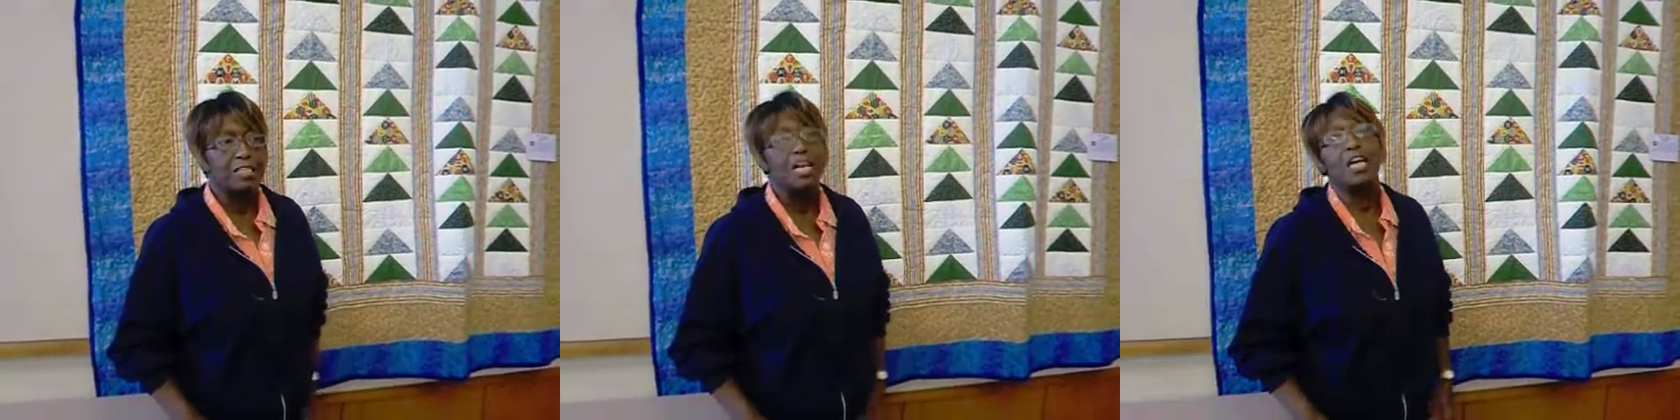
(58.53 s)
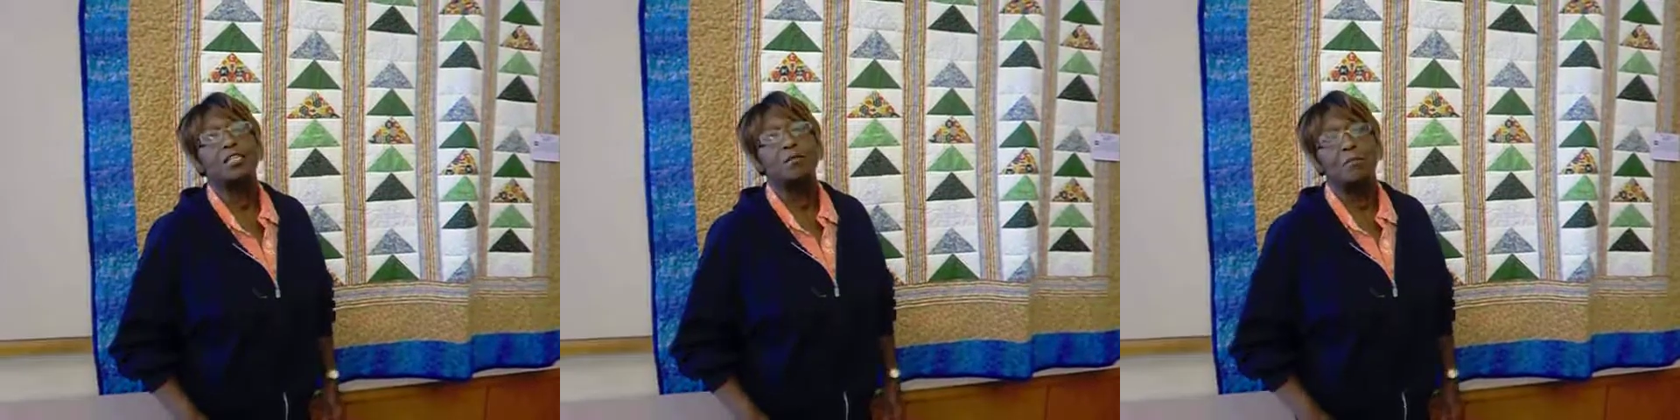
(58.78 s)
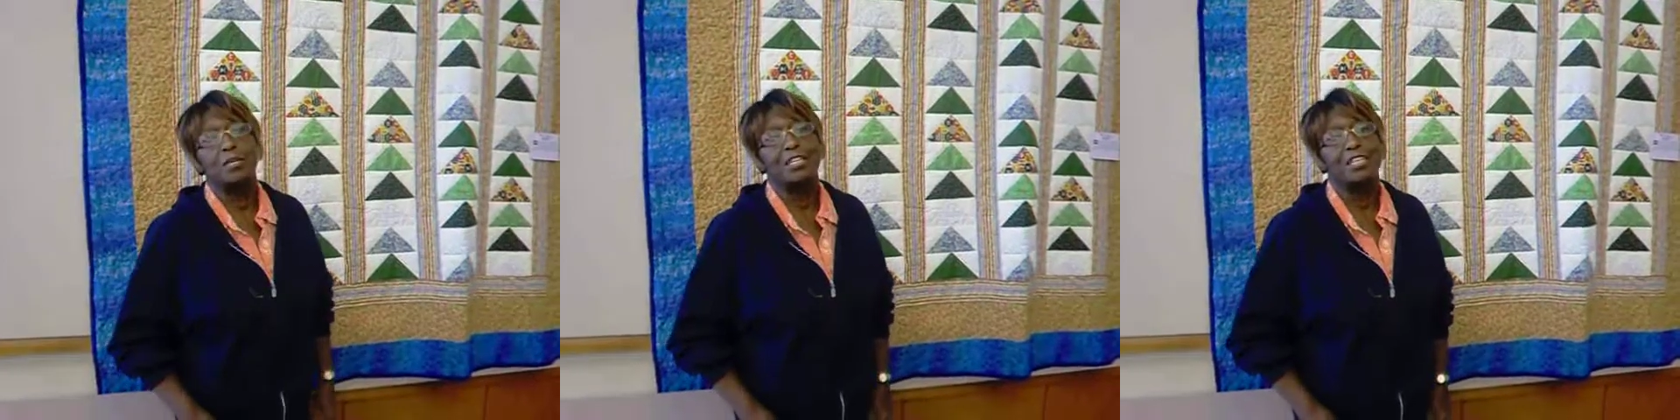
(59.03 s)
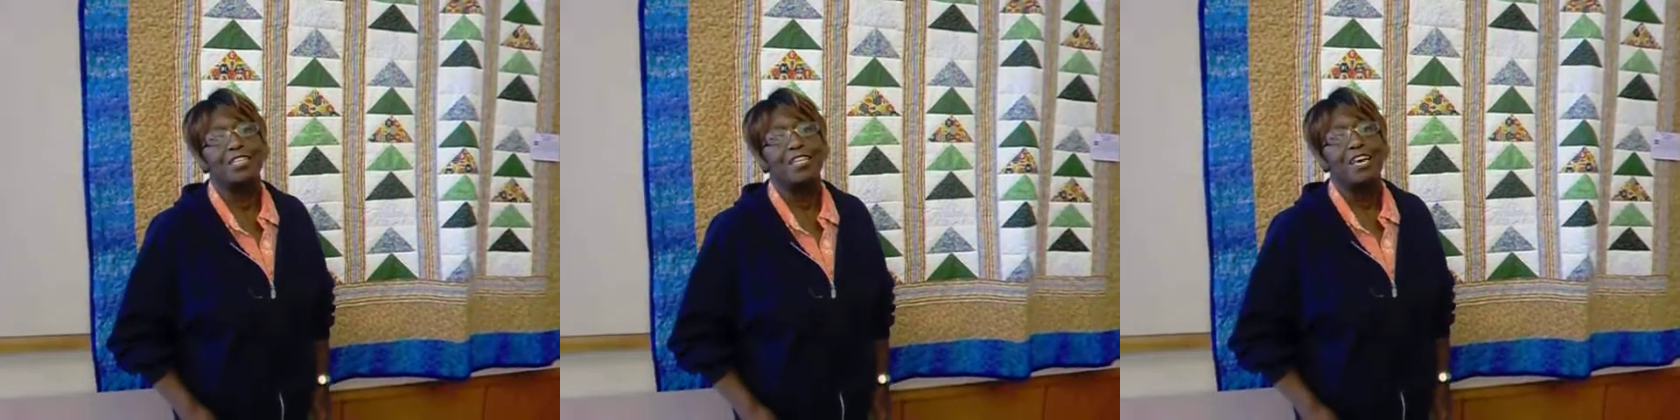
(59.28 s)
documented,
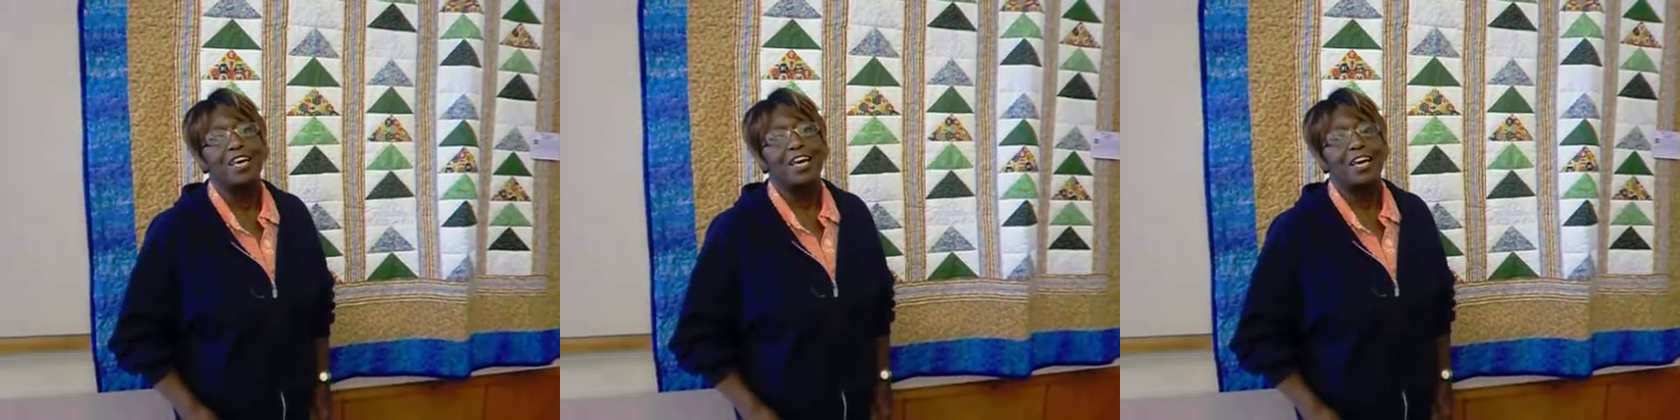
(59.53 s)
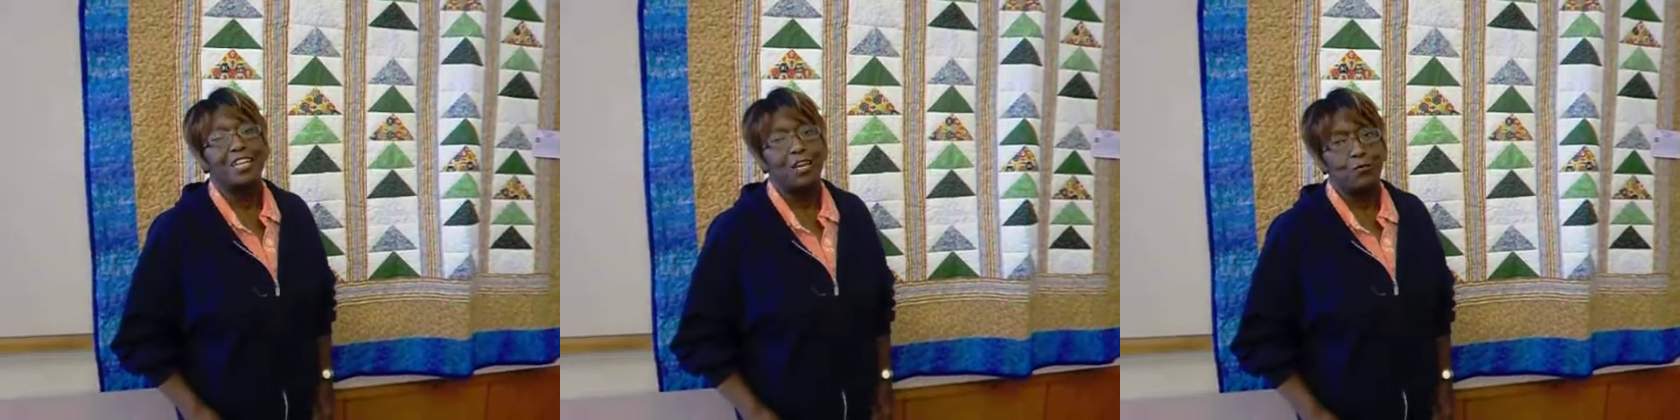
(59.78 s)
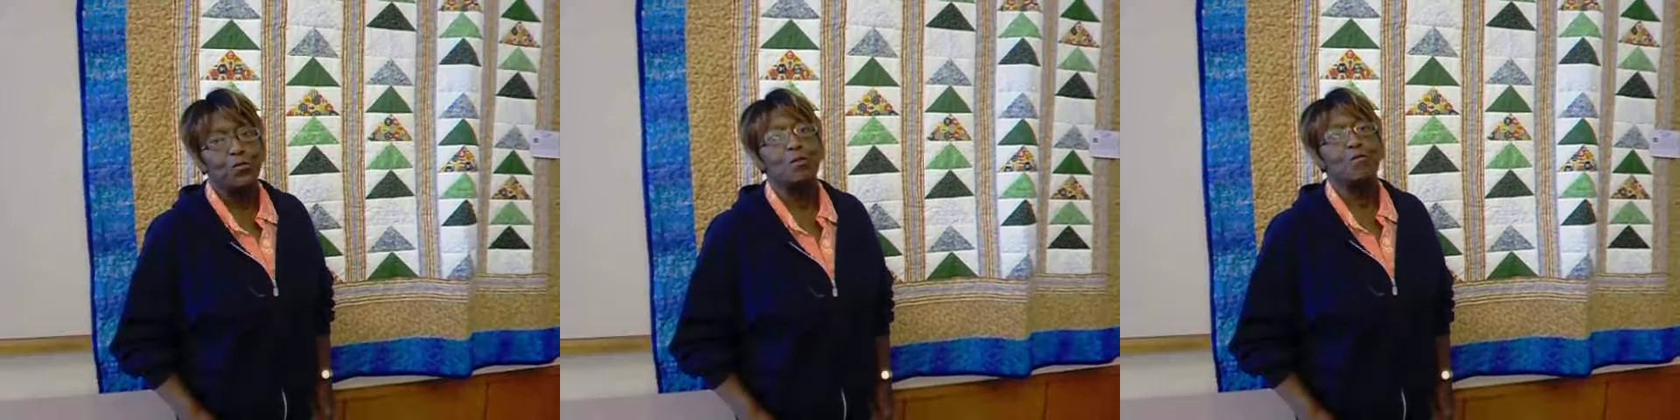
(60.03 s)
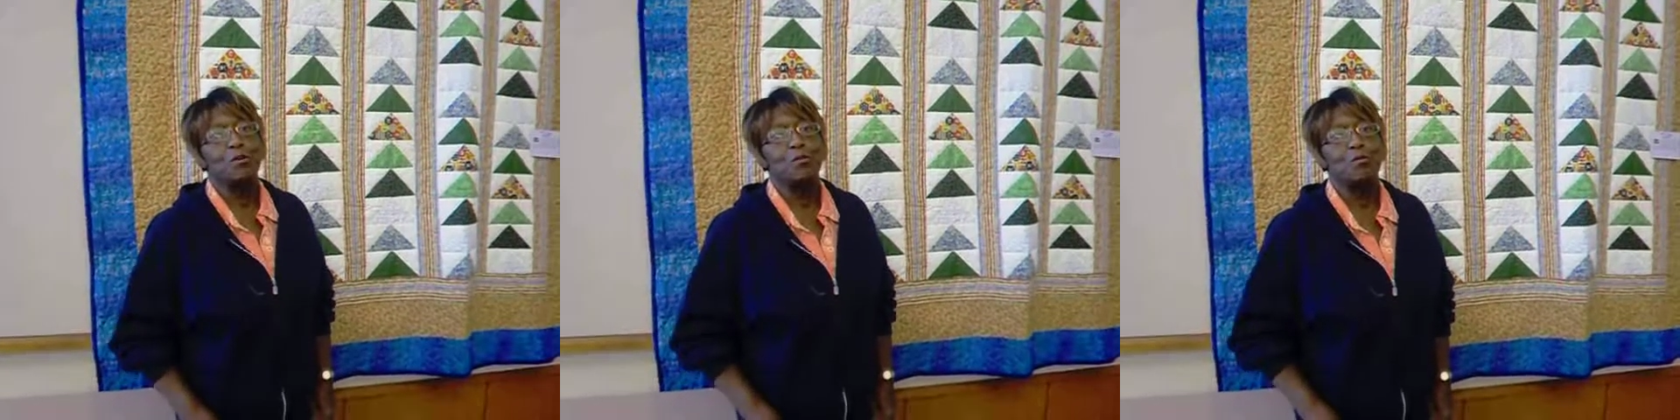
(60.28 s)
and I feel
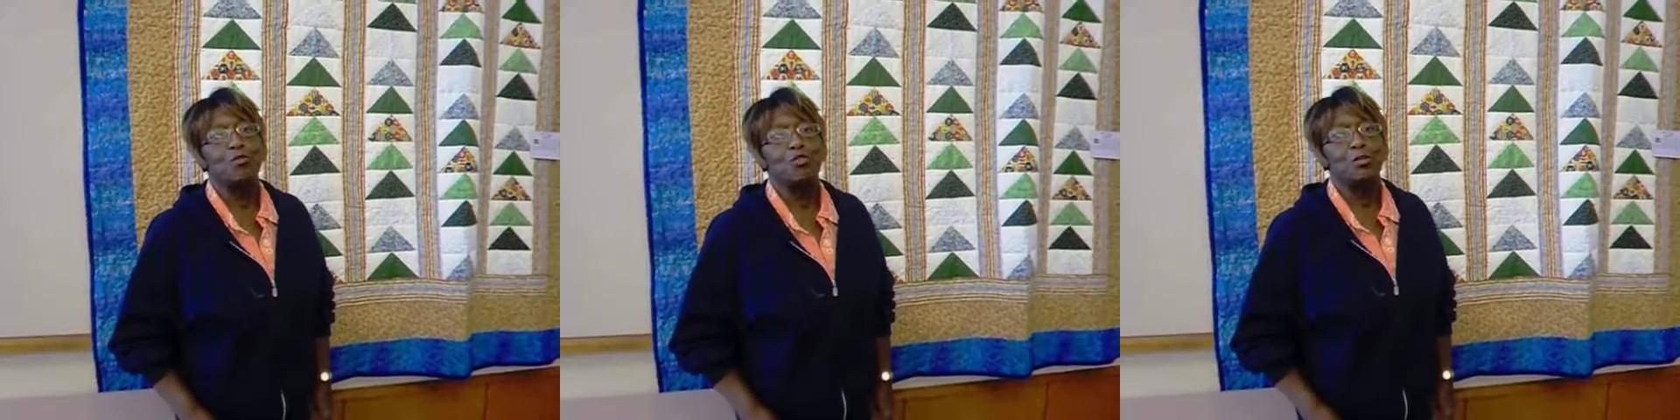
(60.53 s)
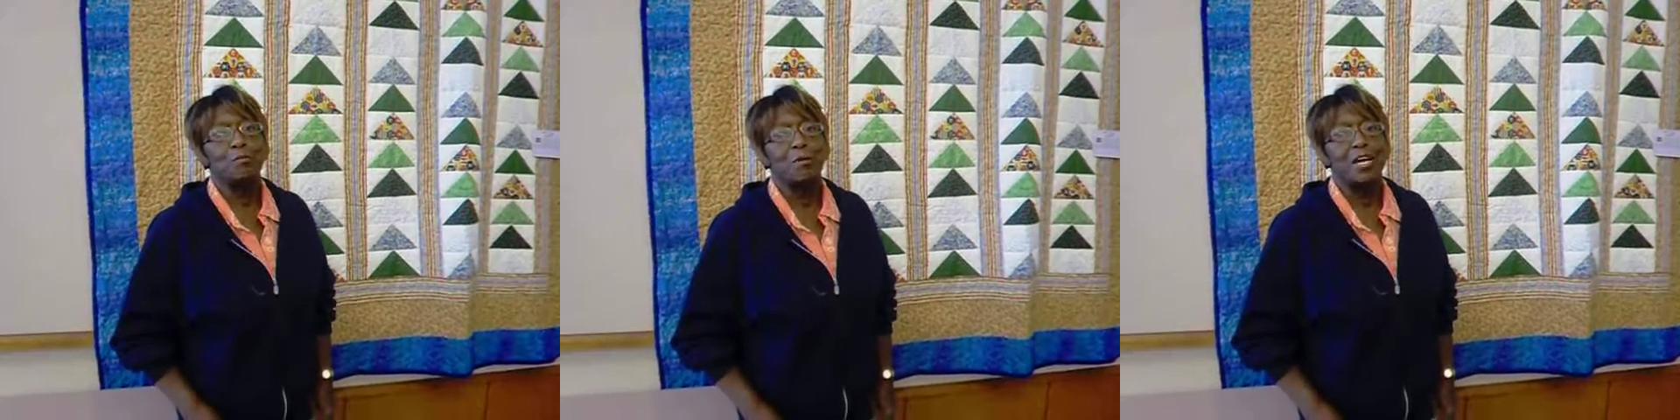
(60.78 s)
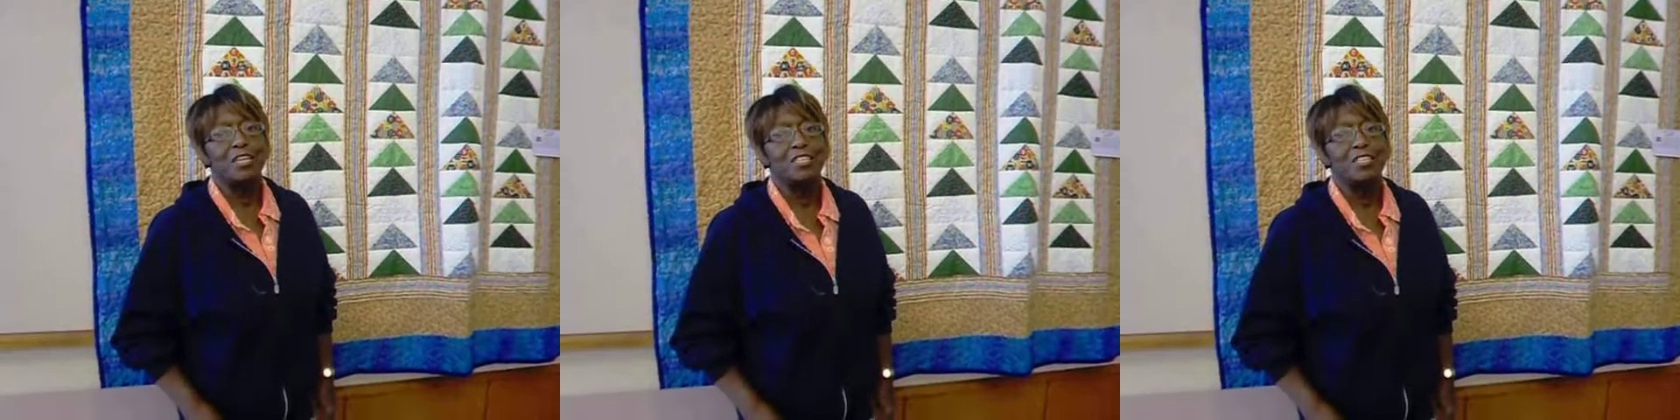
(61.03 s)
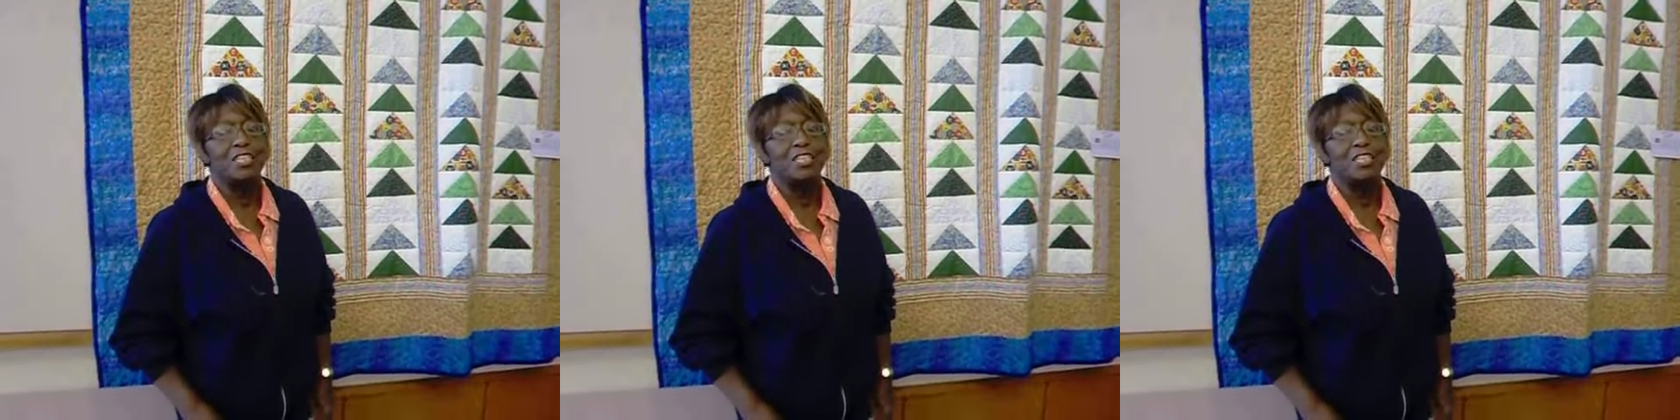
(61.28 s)
very good about it.